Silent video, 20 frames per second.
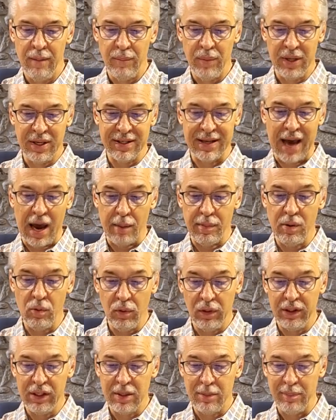Because I'd be
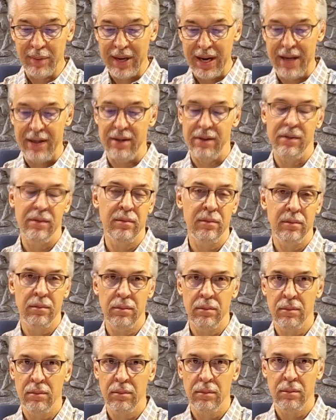willing to bet
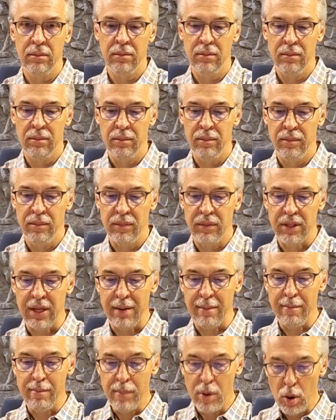
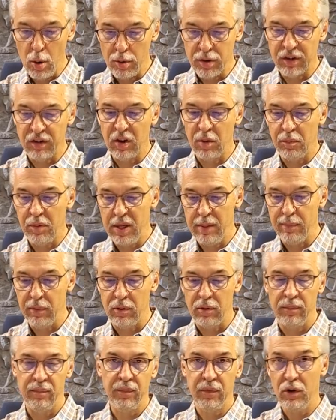that most of the
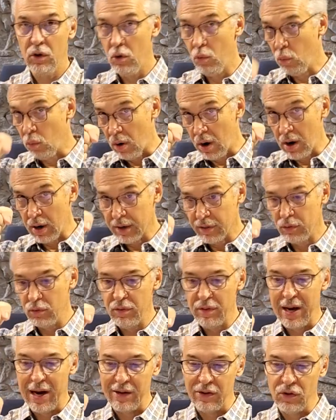people who walk
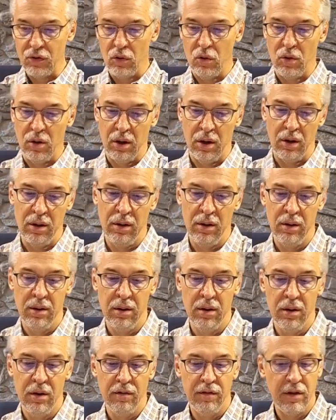through that door
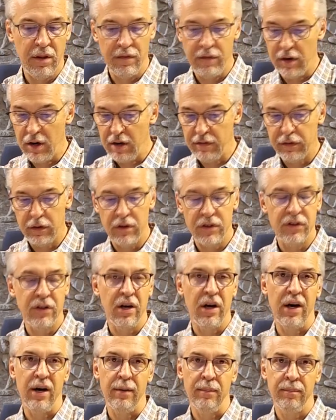for the very first
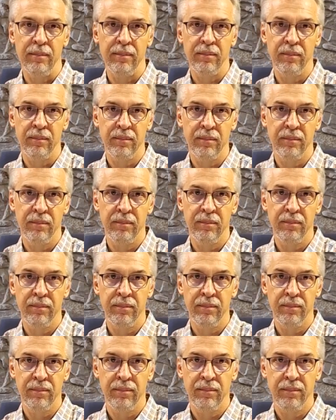time
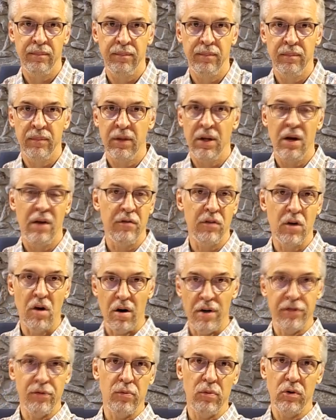have
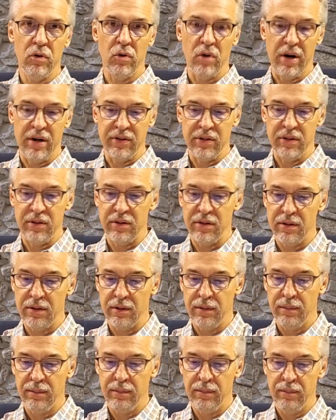gone through a crisis,
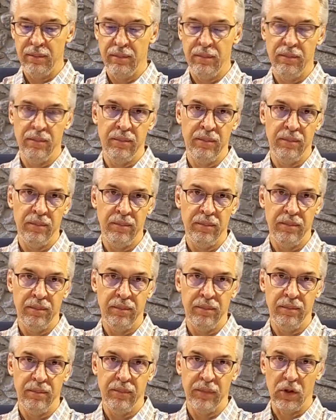
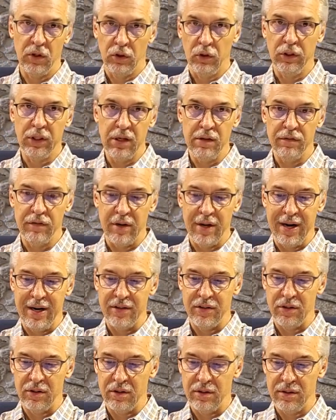they're looking for
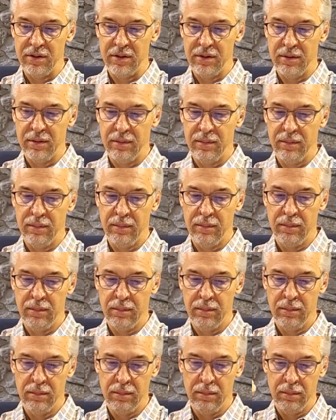answers,
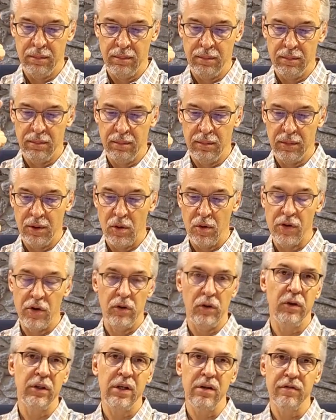or they're
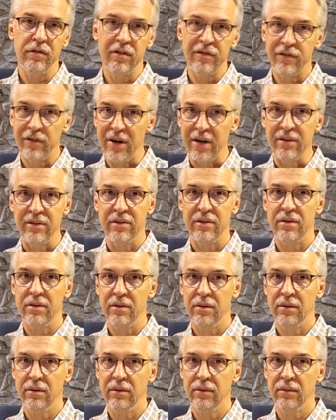looking for friends.